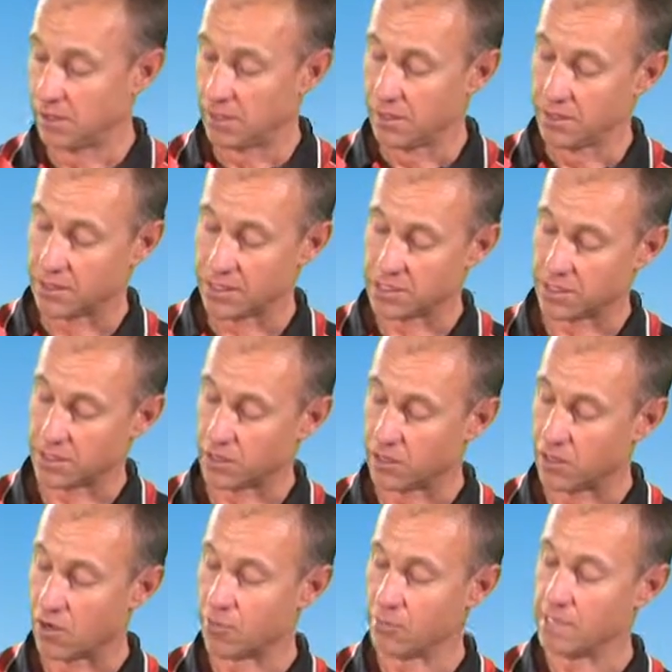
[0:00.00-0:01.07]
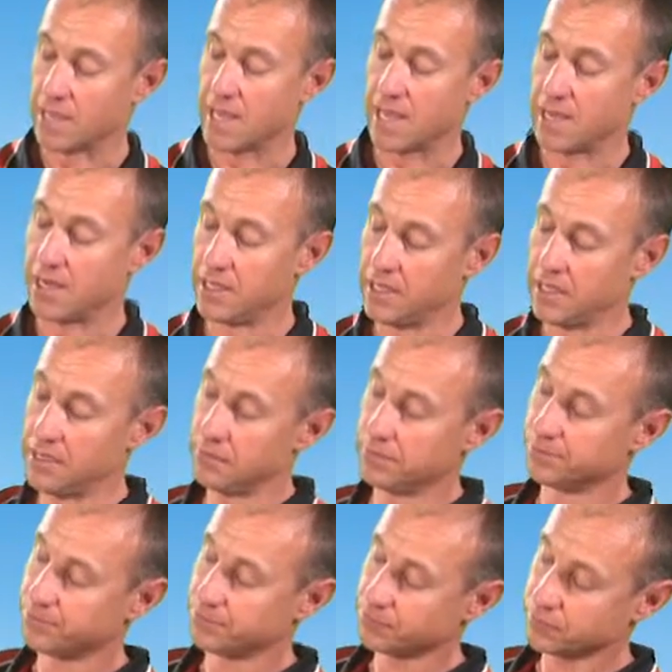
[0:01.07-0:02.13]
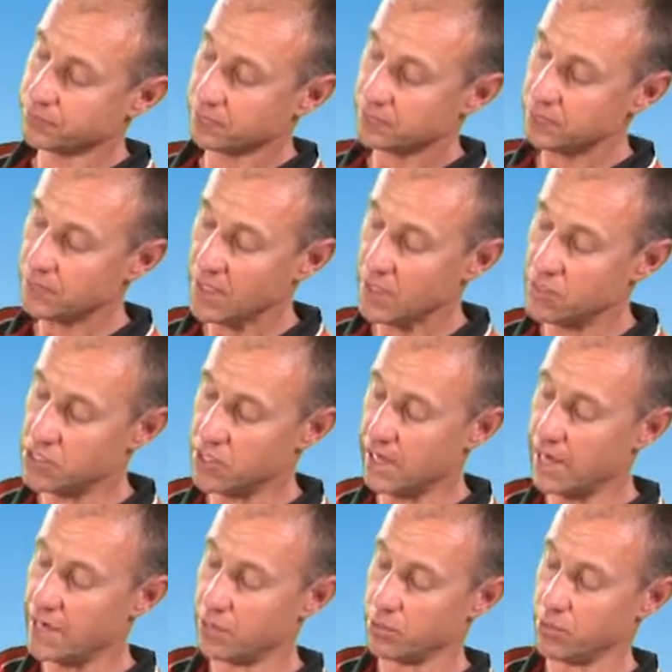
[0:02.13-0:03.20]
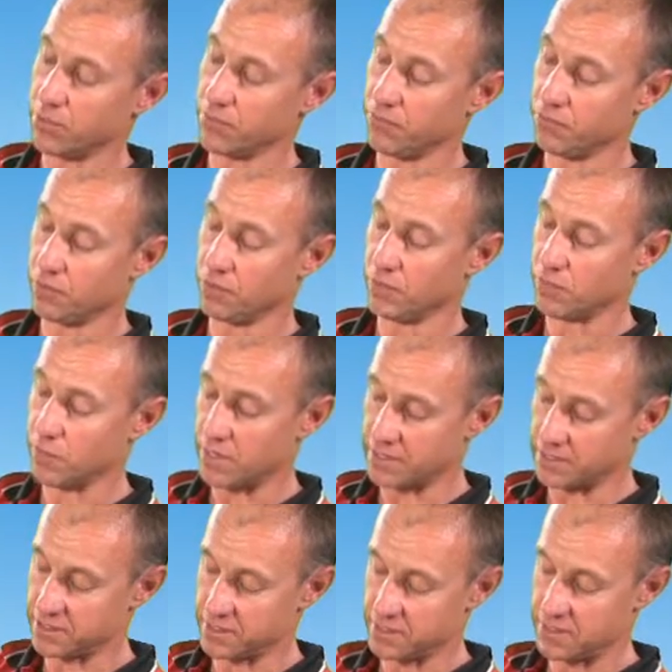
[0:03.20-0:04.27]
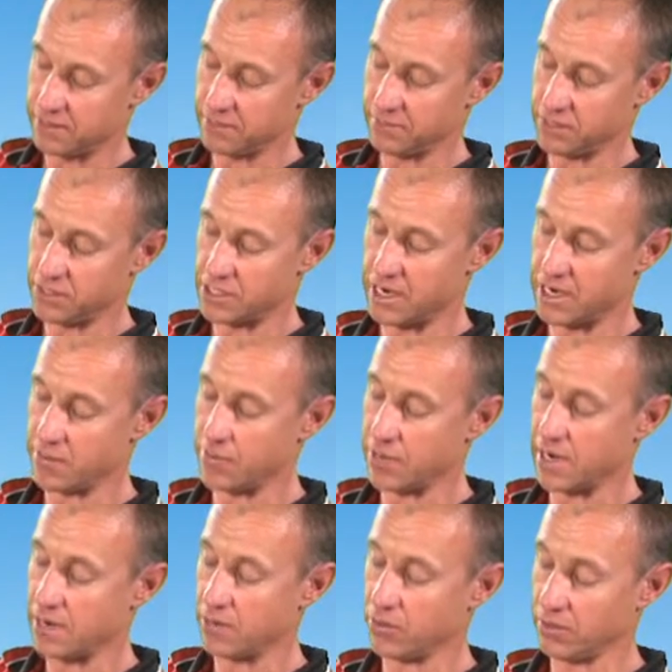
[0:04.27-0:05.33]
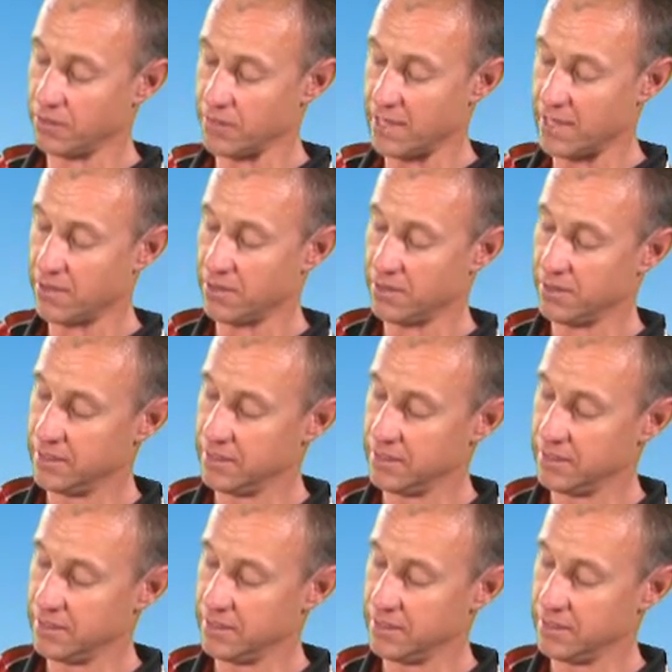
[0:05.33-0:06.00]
Things like a combi can here, which allow you to put your fuel in one side, your chain and bar oil in the other.